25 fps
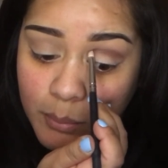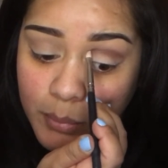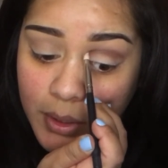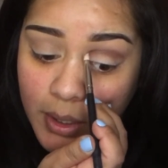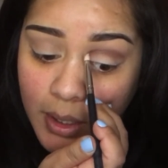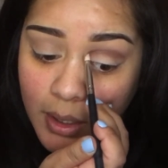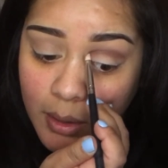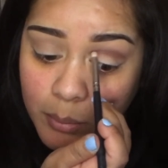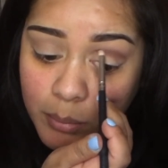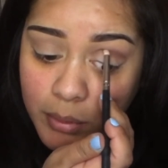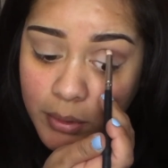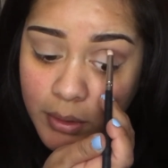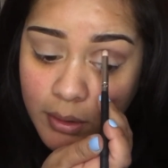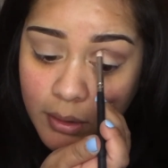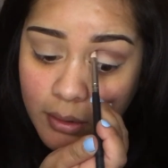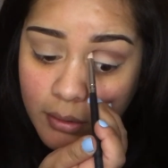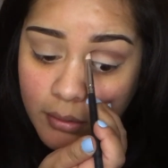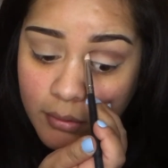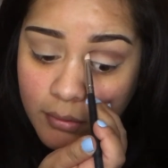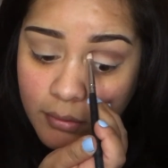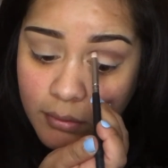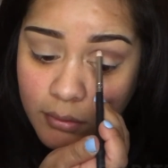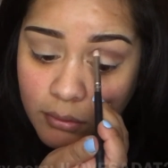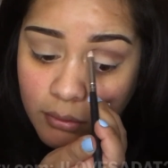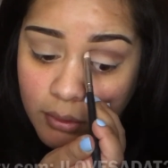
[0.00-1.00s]
but I'll put it on
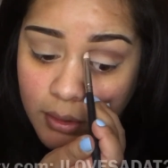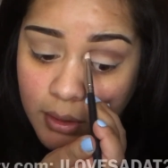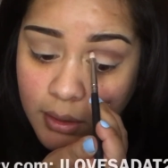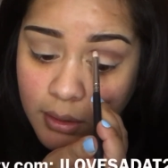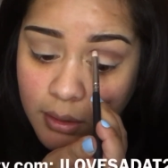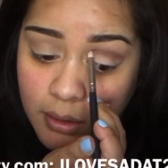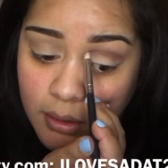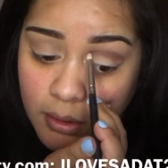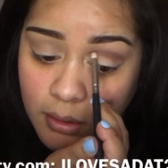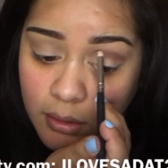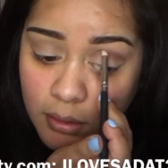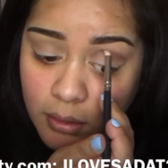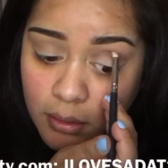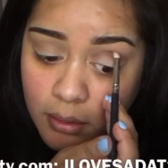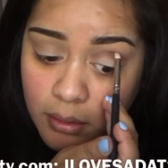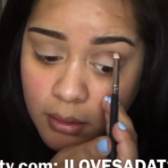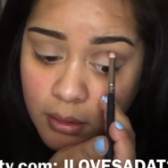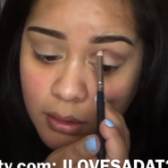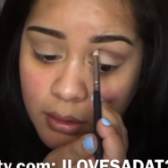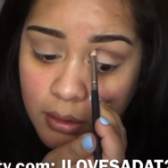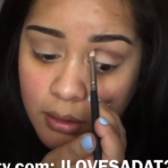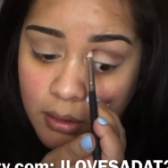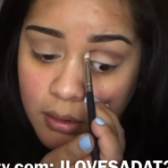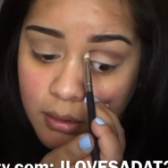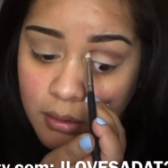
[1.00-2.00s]
the screen here
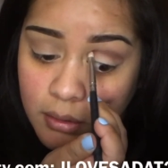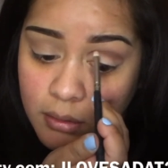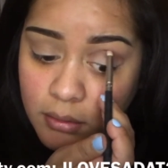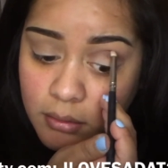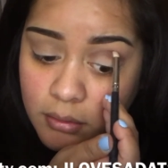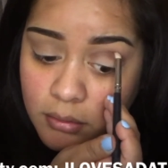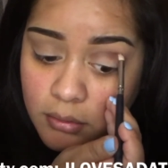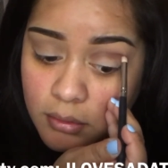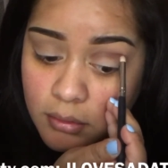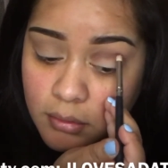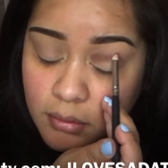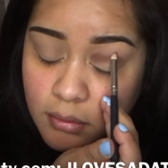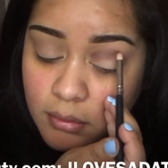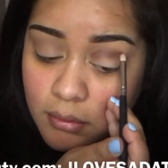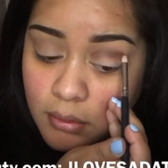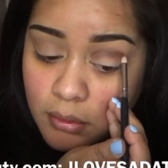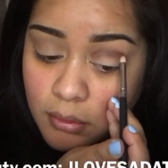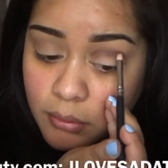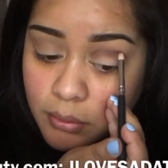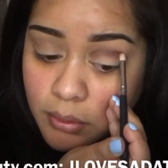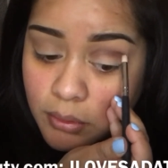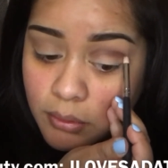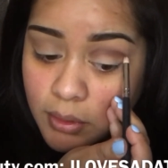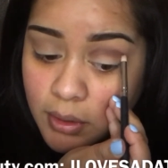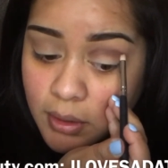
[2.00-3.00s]
just so
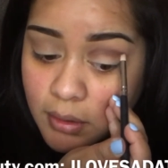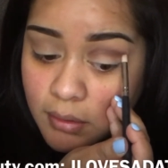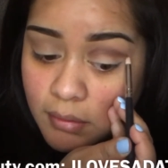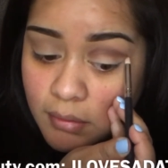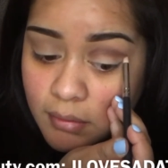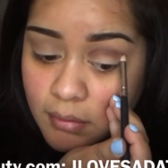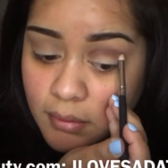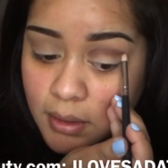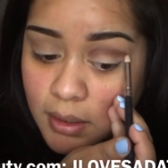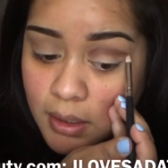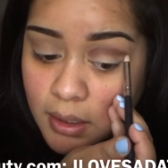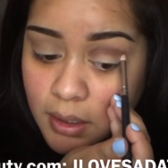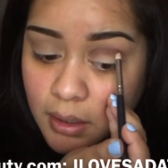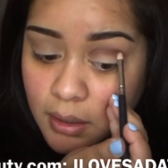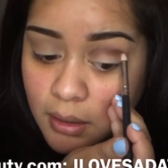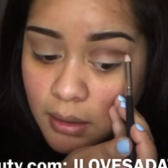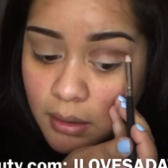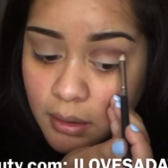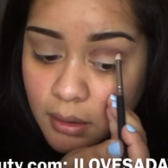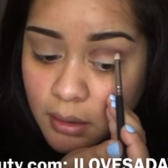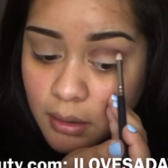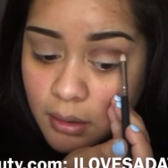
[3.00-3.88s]
you can see